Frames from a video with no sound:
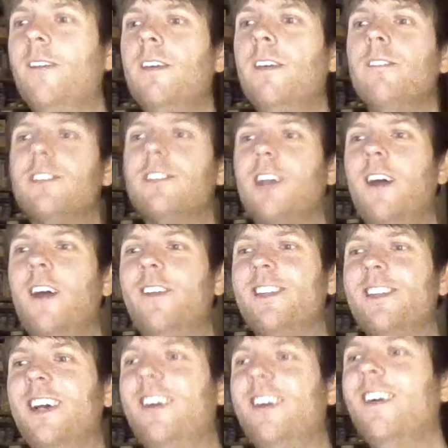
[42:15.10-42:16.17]
So
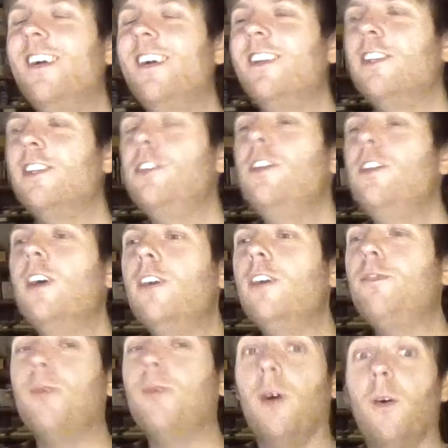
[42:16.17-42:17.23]
the
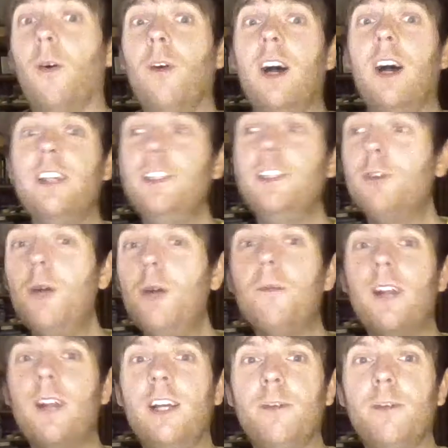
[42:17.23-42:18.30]
Nerf ball, and you won't
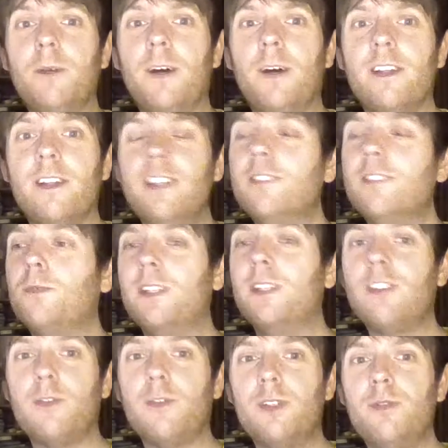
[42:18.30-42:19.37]
believe me about this, but it's
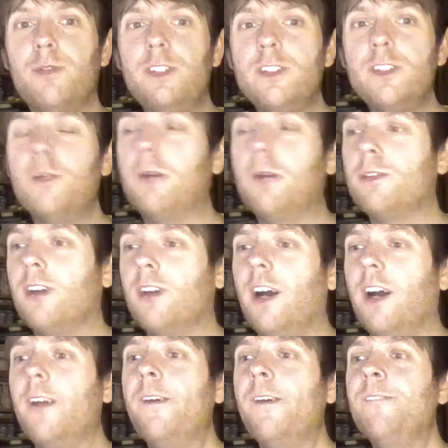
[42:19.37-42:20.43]
off an official website,